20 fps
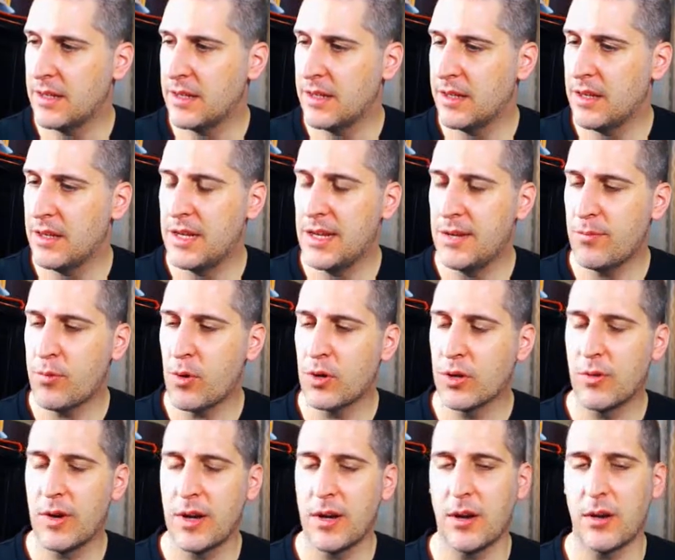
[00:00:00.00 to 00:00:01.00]
he wrote
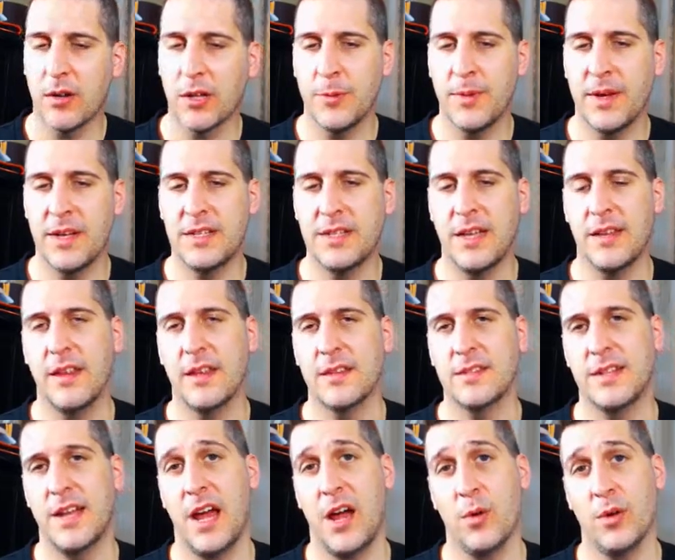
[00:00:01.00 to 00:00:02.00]
a great article about
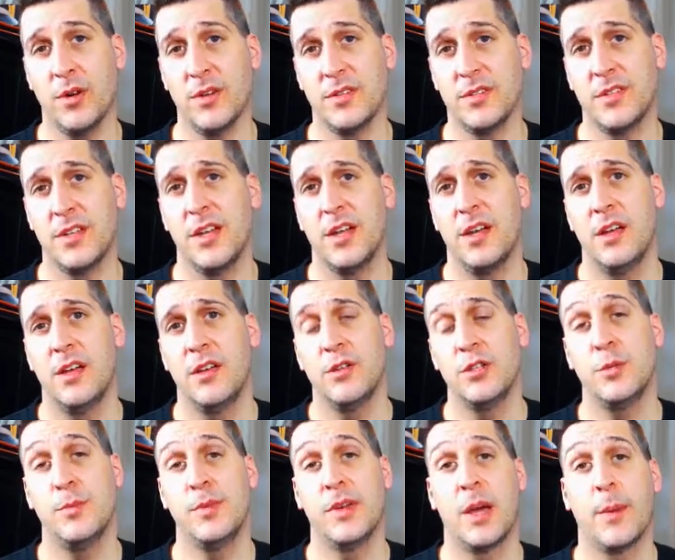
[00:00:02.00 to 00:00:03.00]
10,000 hours
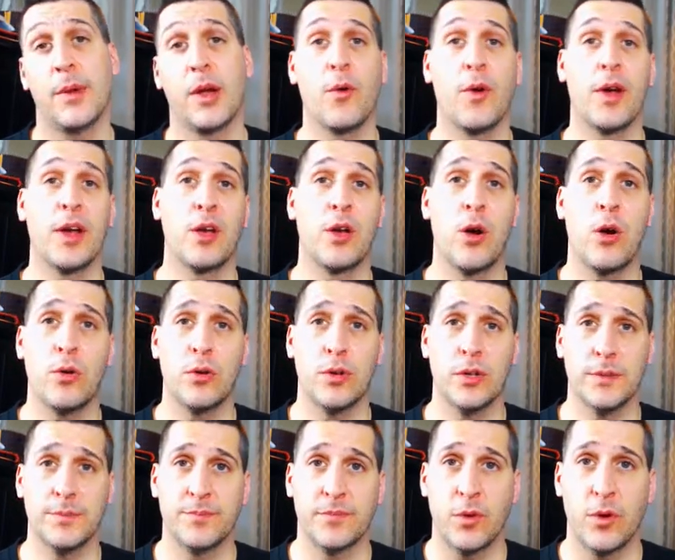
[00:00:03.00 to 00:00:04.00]
to becoming a great
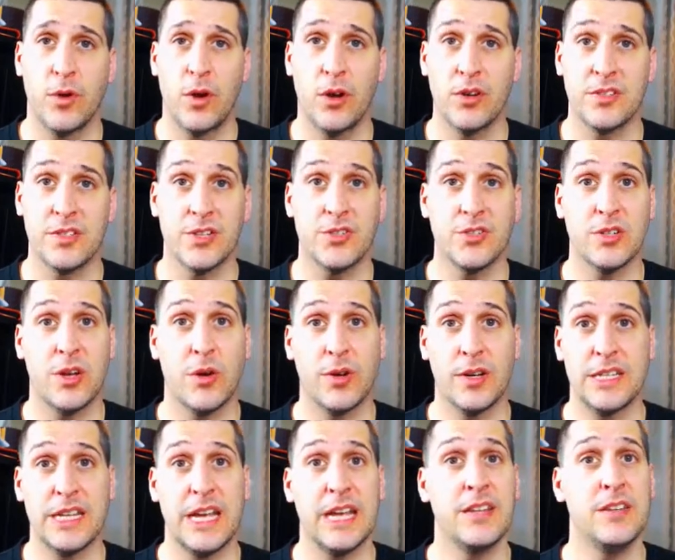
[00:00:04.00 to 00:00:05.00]
coder, or essentially going
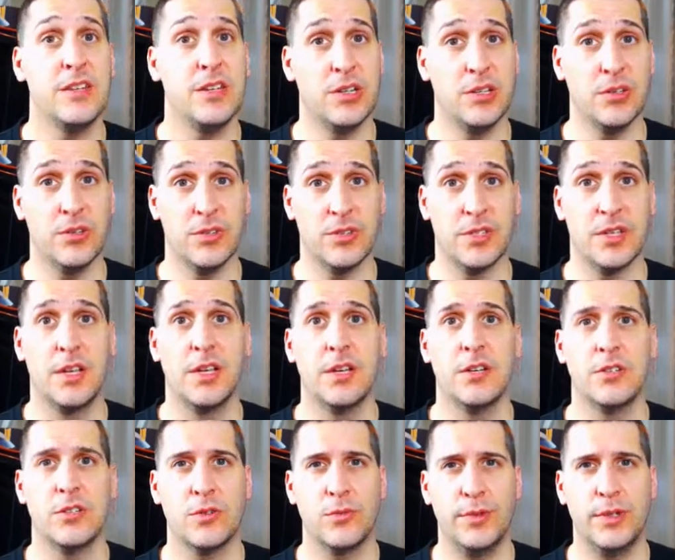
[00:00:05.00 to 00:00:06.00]
to 10 years
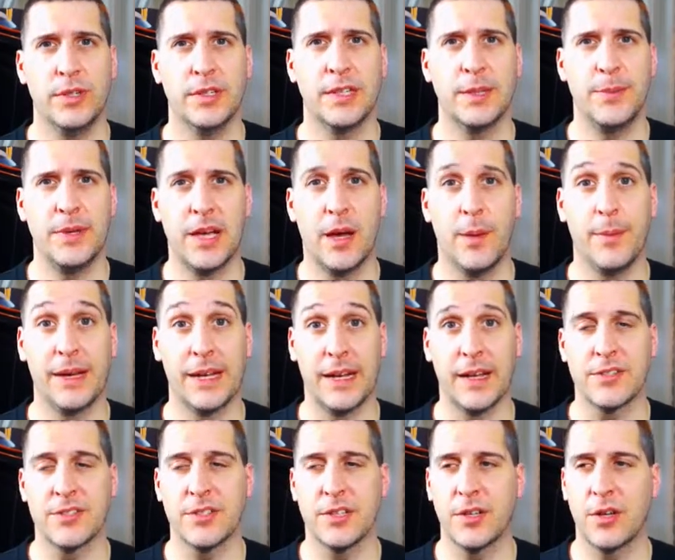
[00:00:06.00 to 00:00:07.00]
to really becoming an
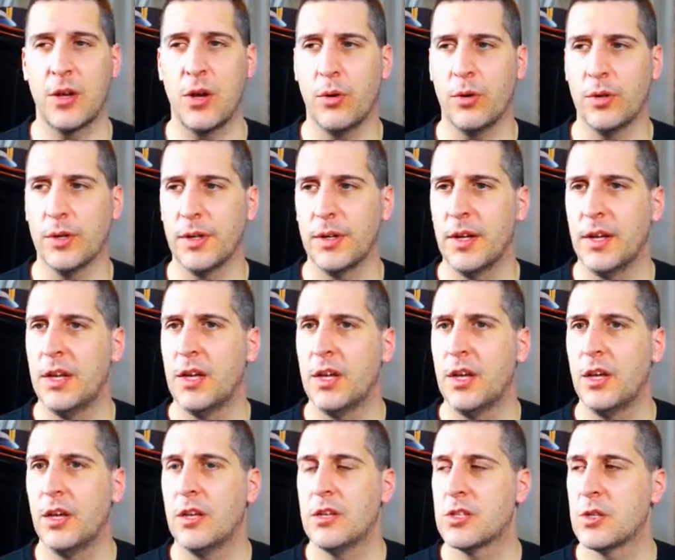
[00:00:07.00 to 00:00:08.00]
excellent coder.
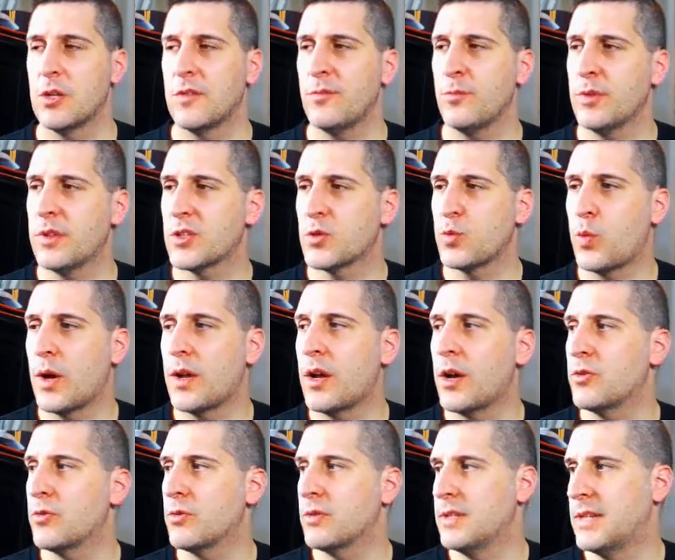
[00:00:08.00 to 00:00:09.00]
So even with this
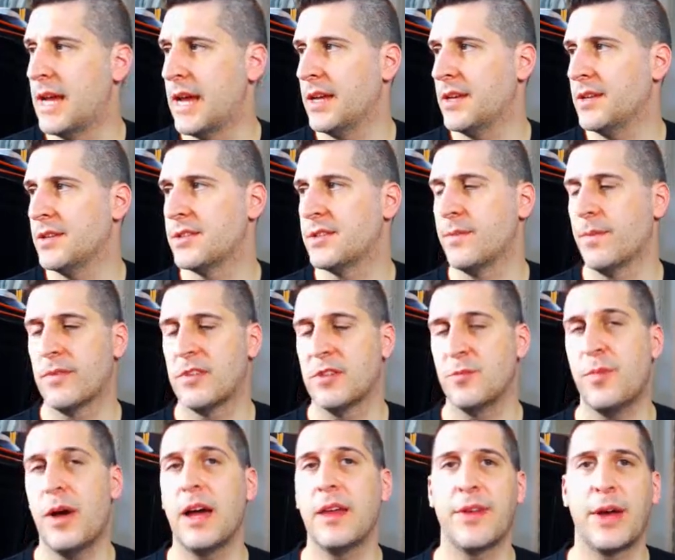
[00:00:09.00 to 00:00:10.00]
100 days to
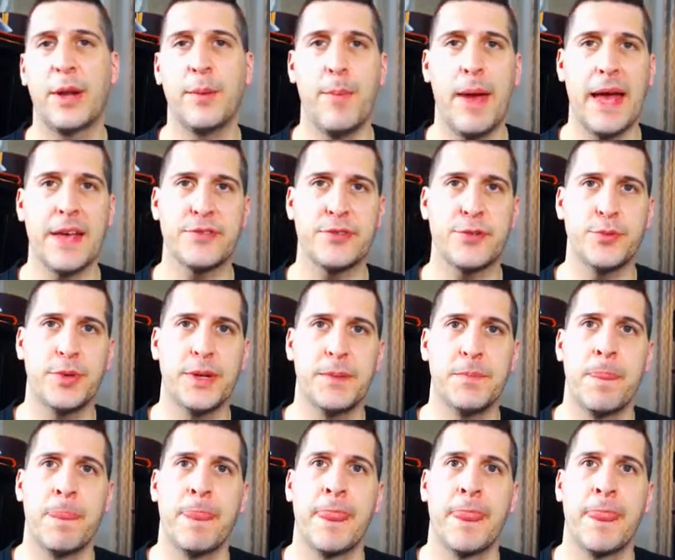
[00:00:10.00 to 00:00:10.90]
Python mastery,